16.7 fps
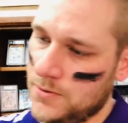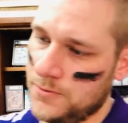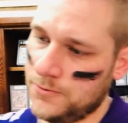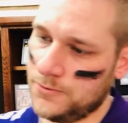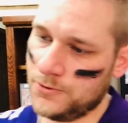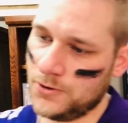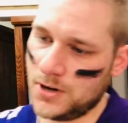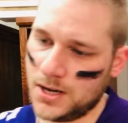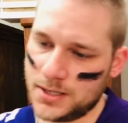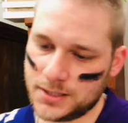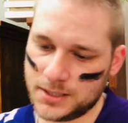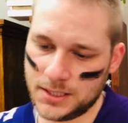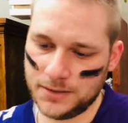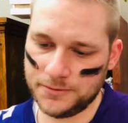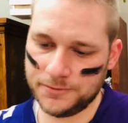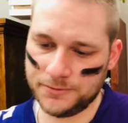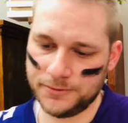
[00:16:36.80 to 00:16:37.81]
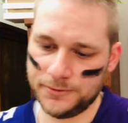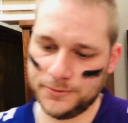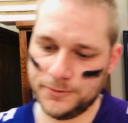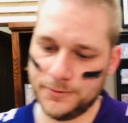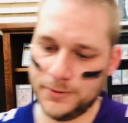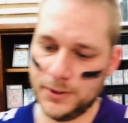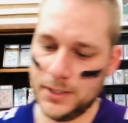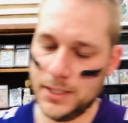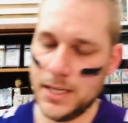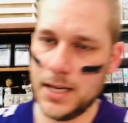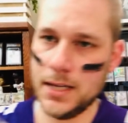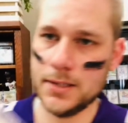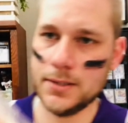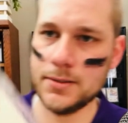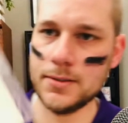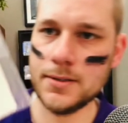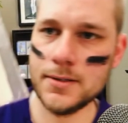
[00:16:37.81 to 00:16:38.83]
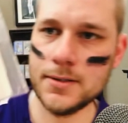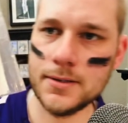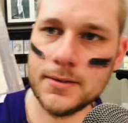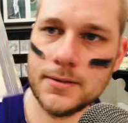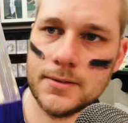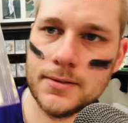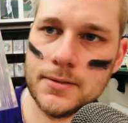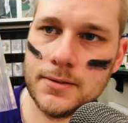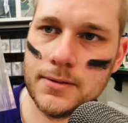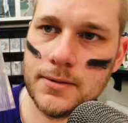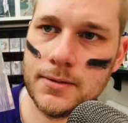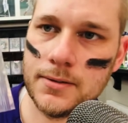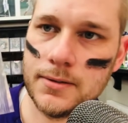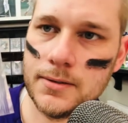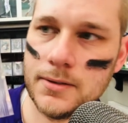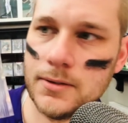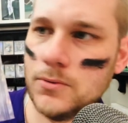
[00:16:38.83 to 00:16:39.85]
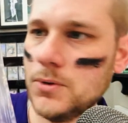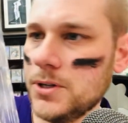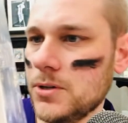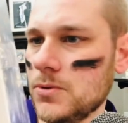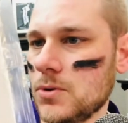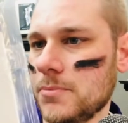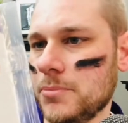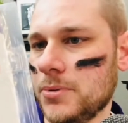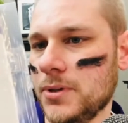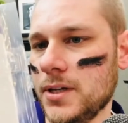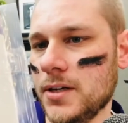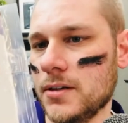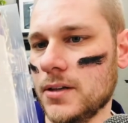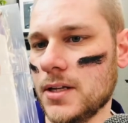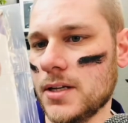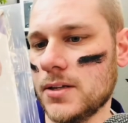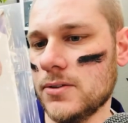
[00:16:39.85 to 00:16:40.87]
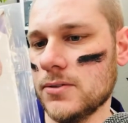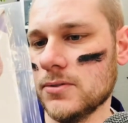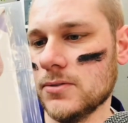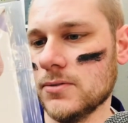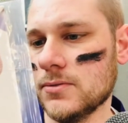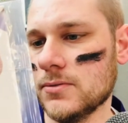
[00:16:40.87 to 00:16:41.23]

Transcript: Frosted Flakes. I wonder what player that is.